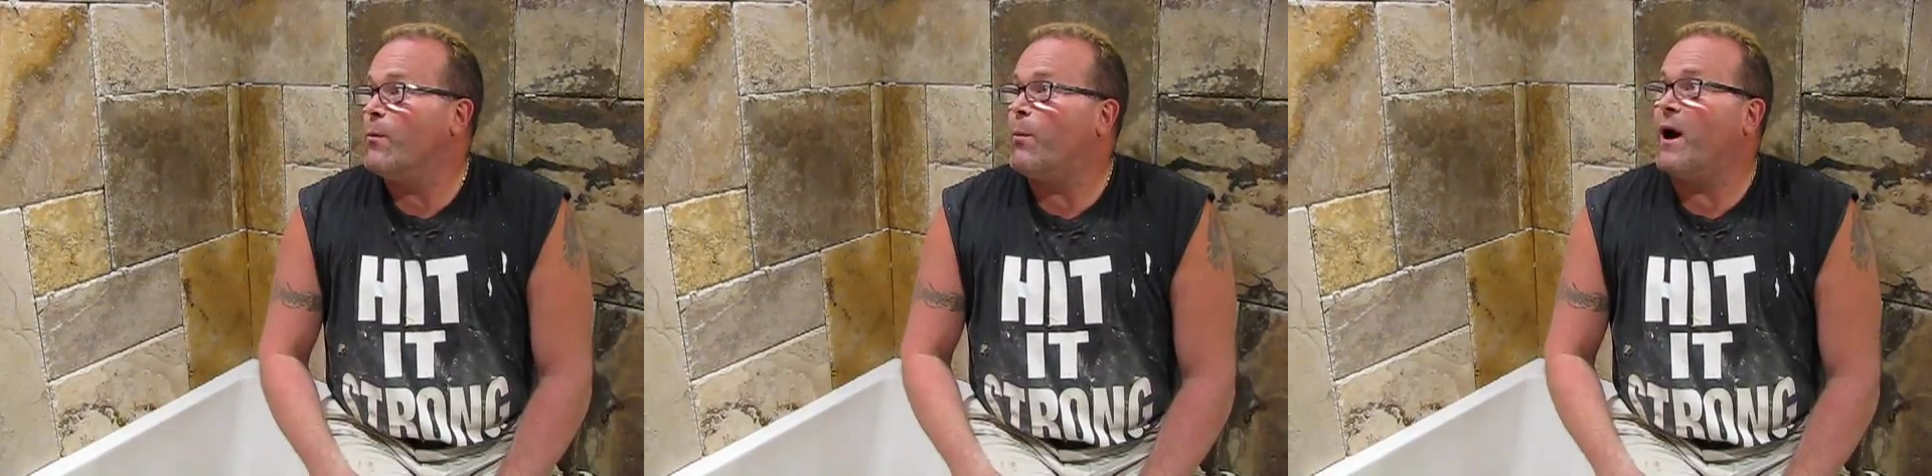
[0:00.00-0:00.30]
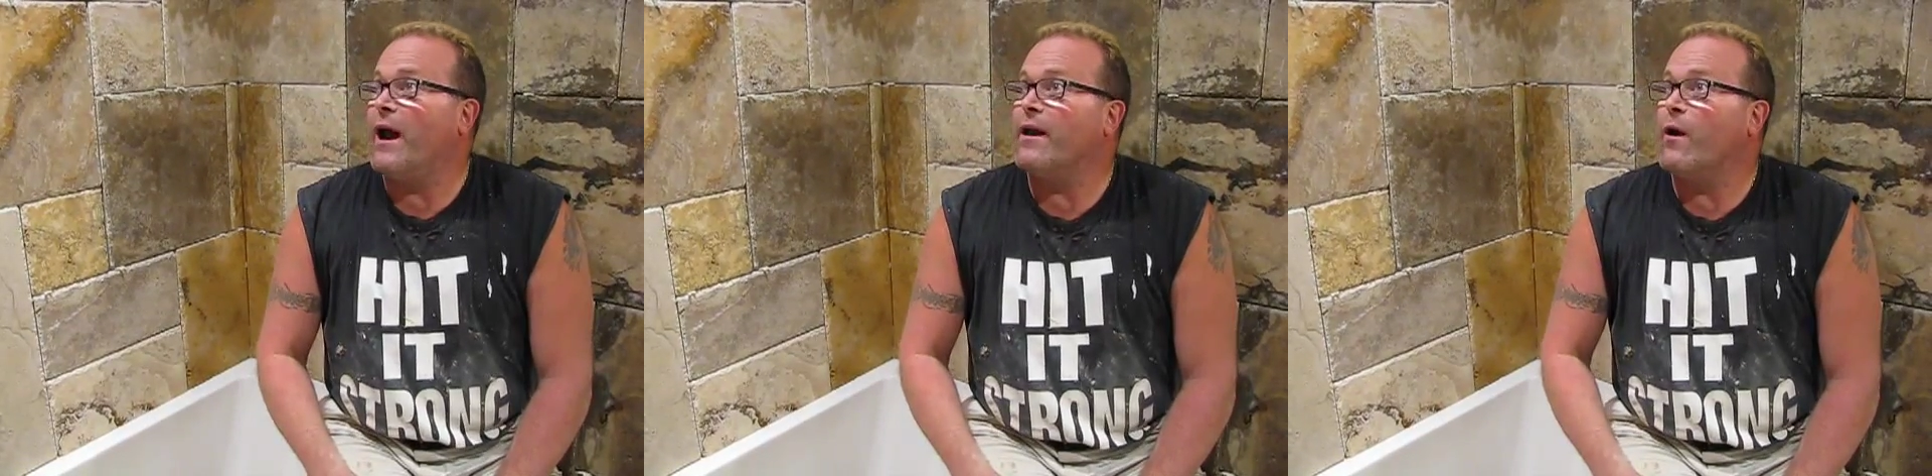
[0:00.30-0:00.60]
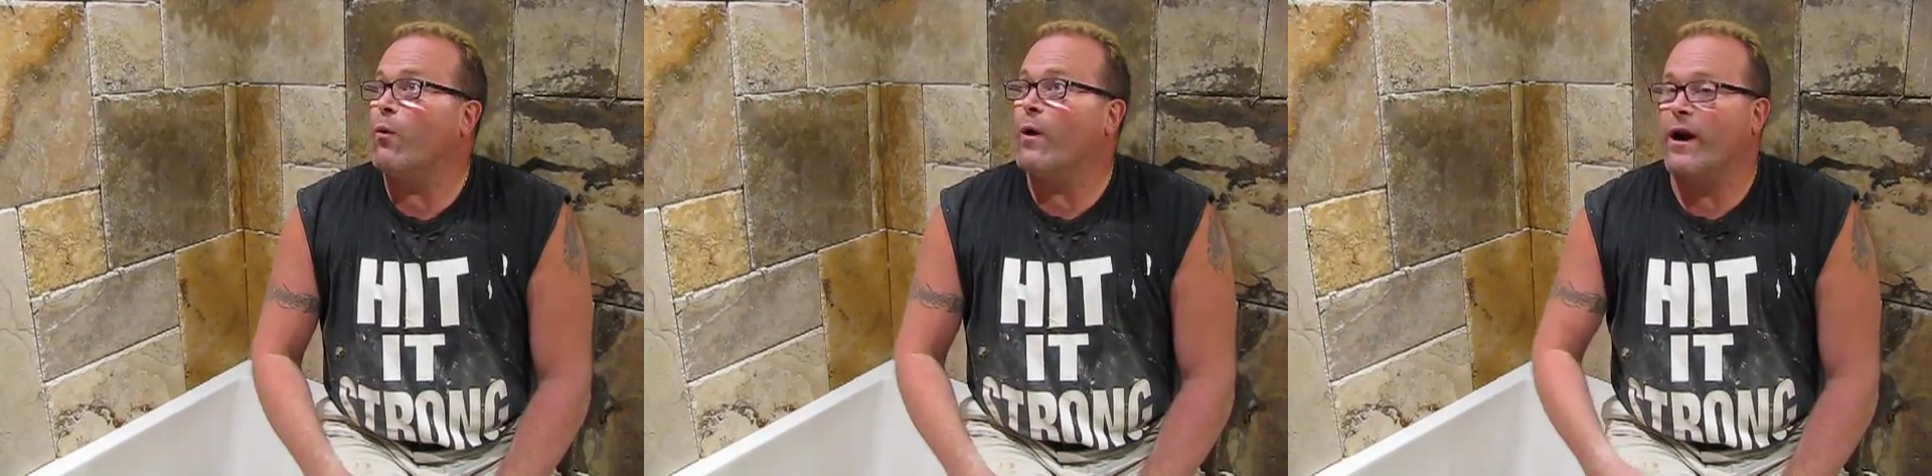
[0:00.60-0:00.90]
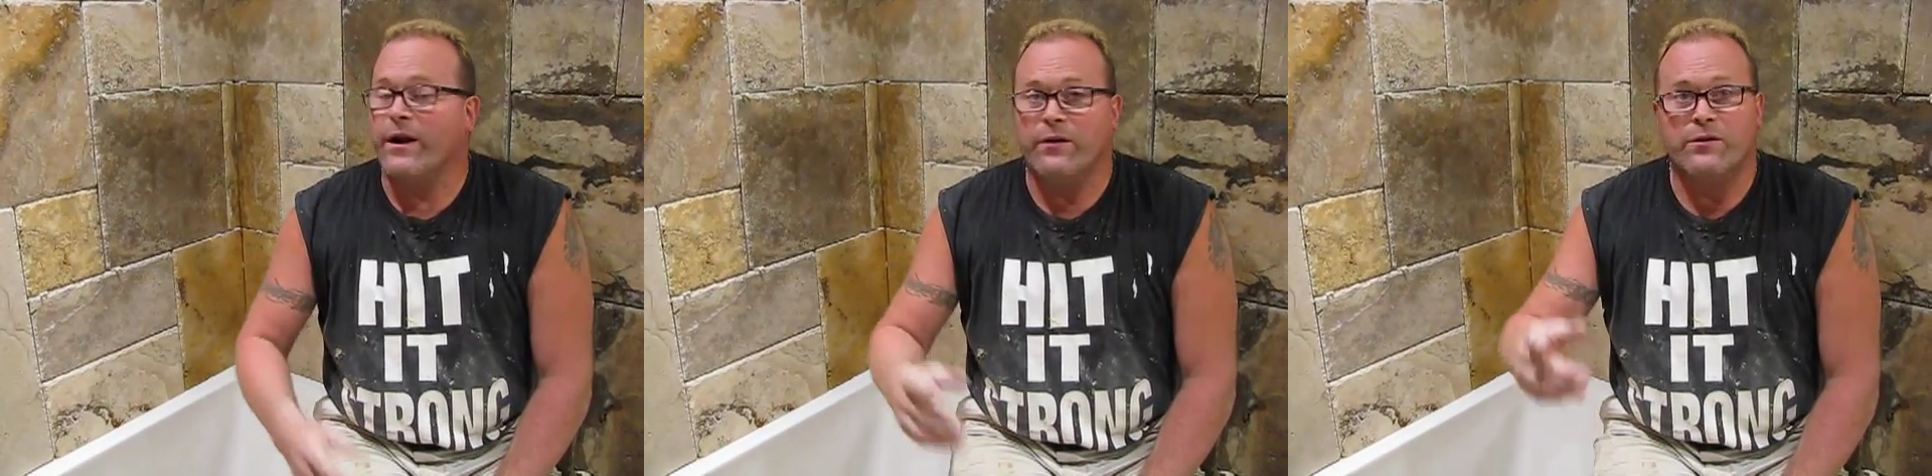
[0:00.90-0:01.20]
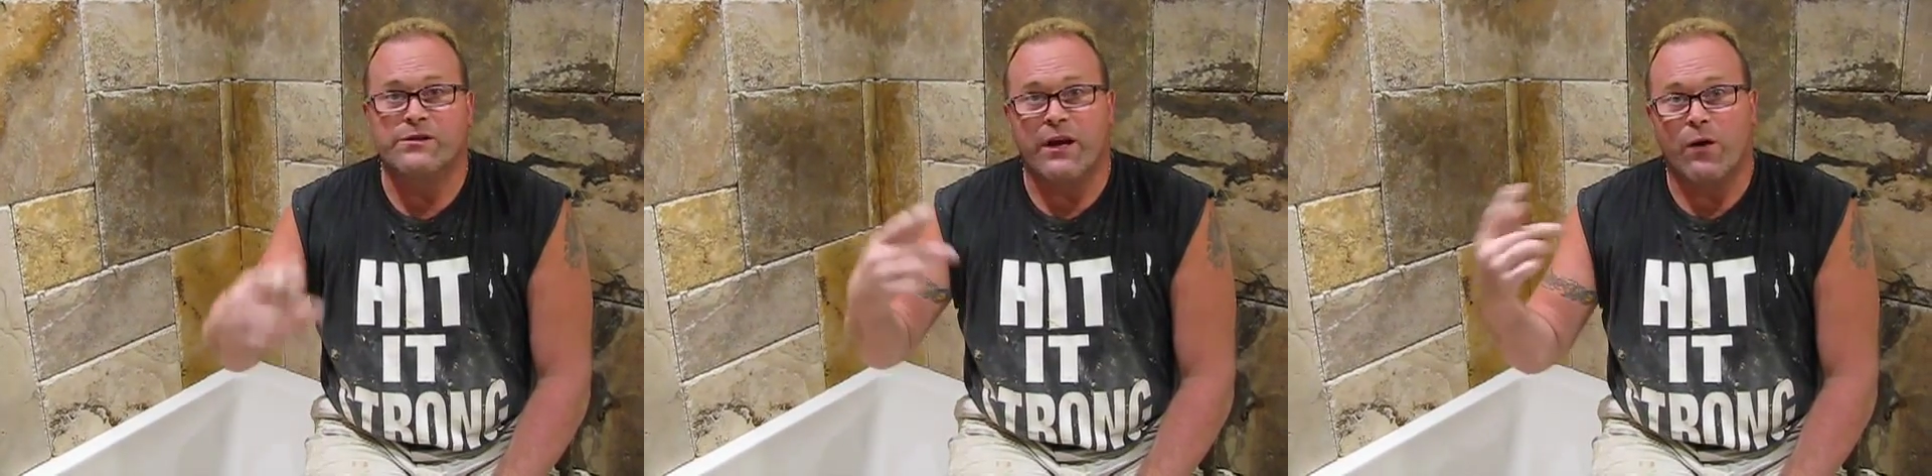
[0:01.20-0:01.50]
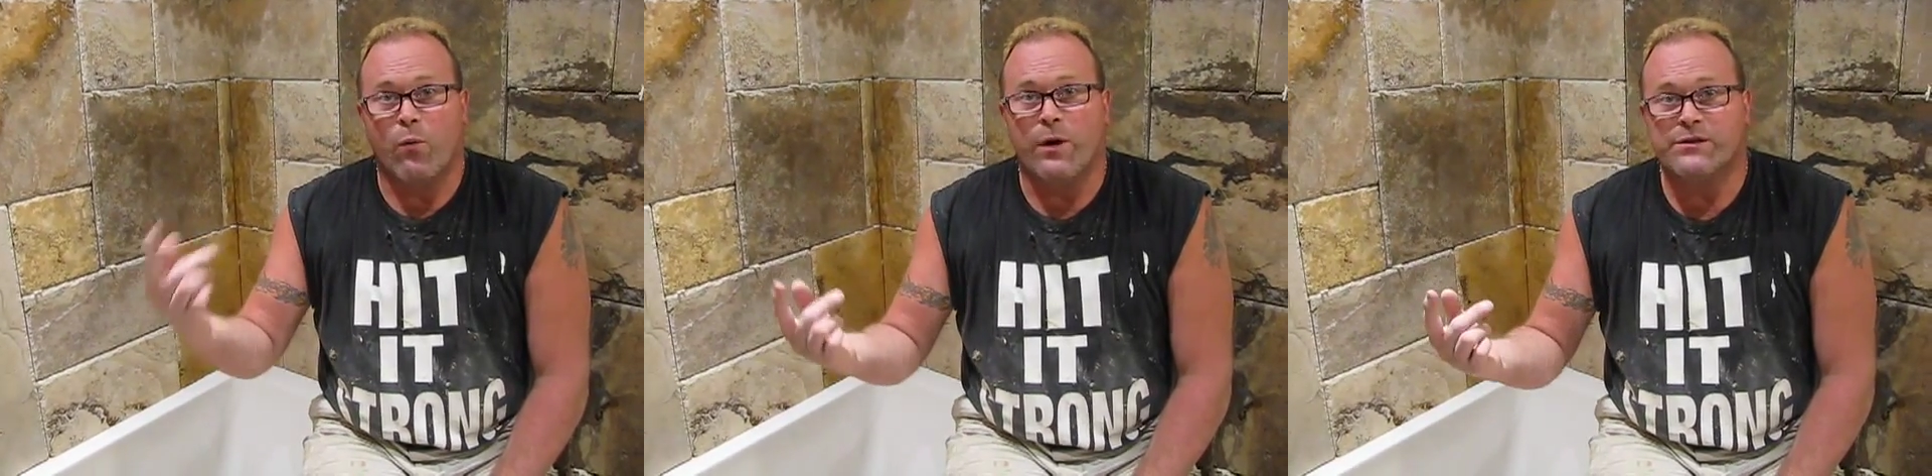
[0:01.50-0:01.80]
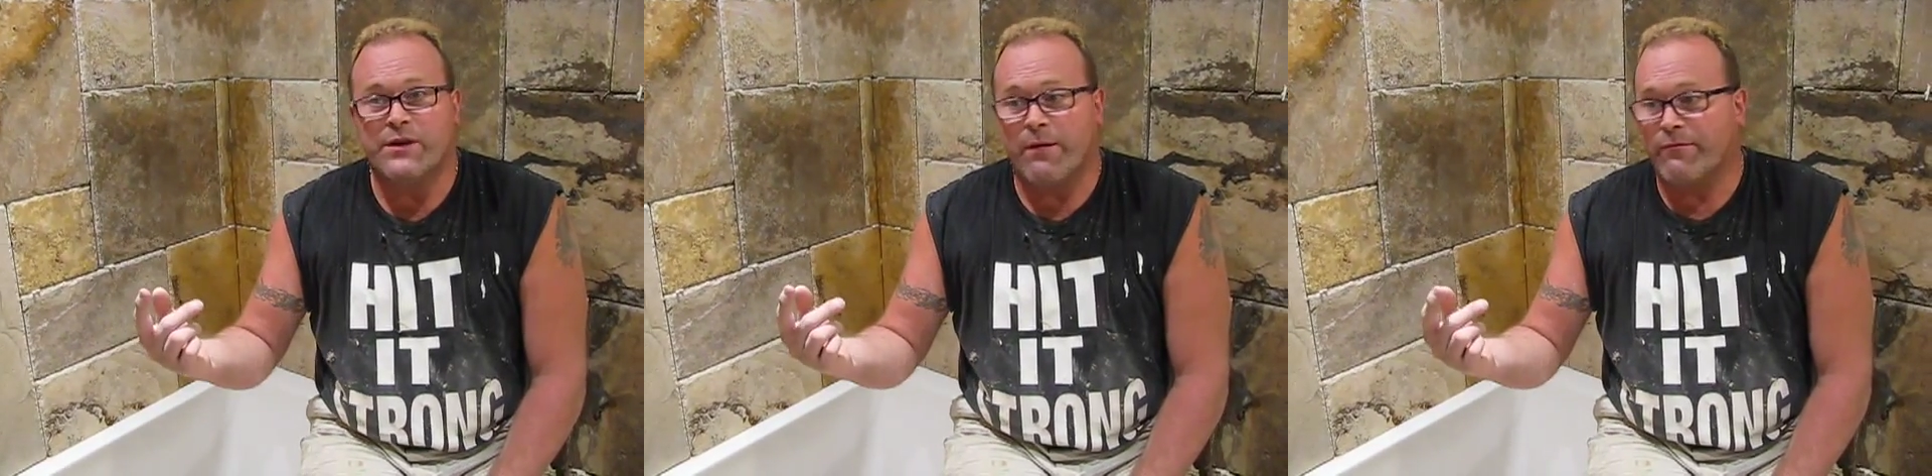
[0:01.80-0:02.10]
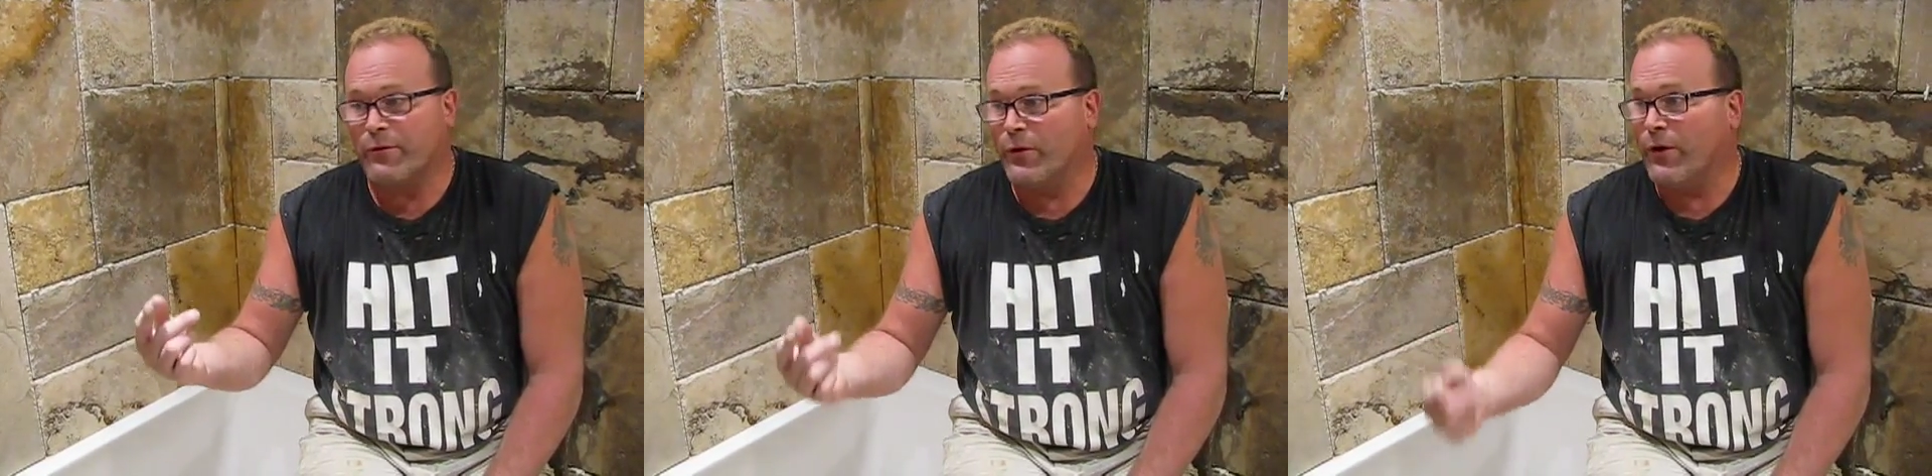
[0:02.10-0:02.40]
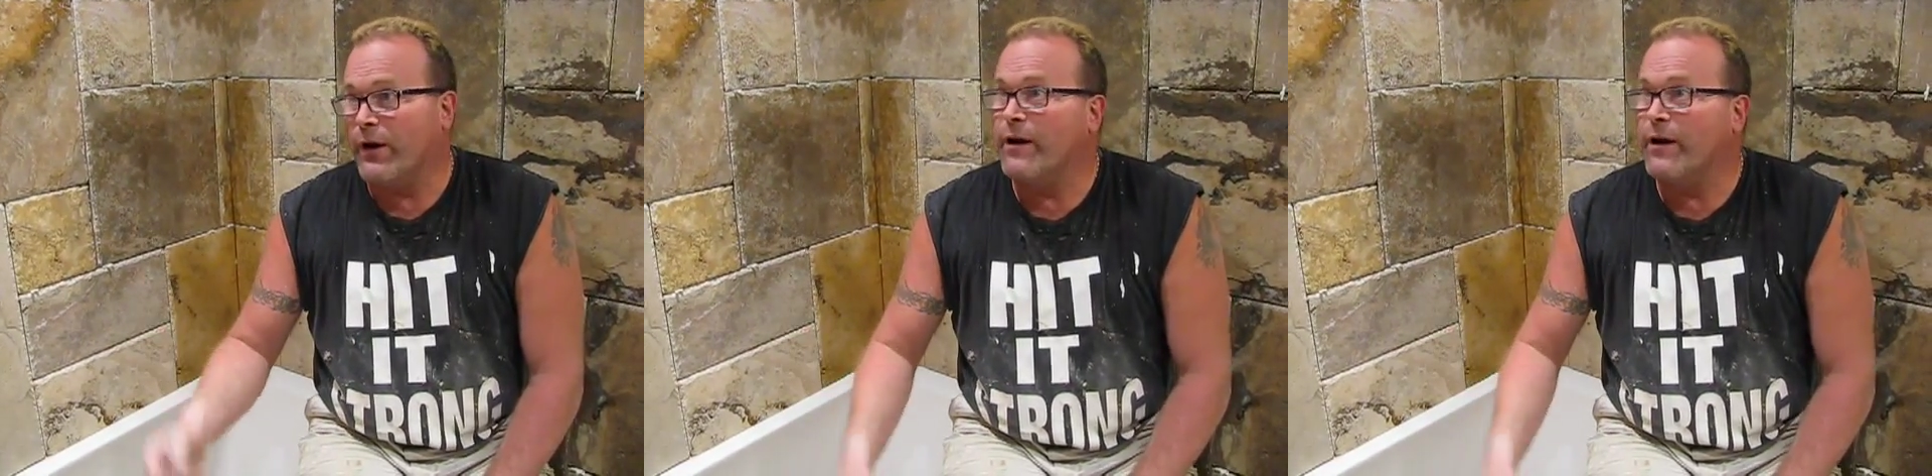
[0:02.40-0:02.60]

But what I do is I go one step further.